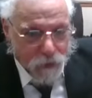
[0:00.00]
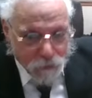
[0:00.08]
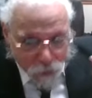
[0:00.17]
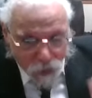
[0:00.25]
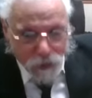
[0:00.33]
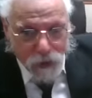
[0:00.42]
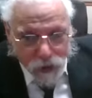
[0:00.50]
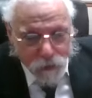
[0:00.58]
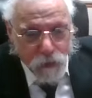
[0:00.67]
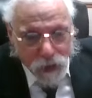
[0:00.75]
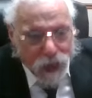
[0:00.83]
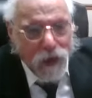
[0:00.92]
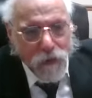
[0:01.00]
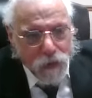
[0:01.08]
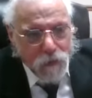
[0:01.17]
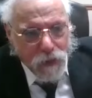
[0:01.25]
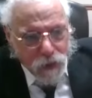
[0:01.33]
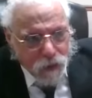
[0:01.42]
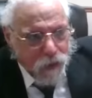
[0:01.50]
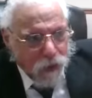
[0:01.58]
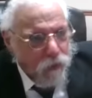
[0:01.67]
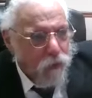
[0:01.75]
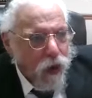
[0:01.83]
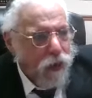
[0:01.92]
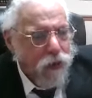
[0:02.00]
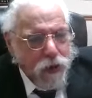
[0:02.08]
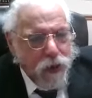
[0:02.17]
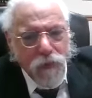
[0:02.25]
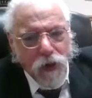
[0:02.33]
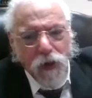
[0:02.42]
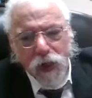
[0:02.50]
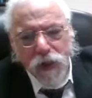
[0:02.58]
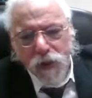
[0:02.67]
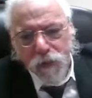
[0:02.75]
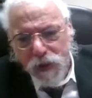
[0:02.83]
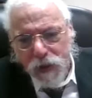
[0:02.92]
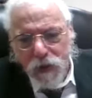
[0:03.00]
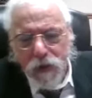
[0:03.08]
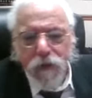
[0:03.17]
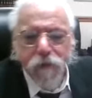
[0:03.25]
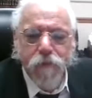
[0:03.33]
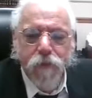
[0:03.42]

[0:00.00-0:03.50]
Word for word: But the point is, without when you don't watch them, they're oismenida.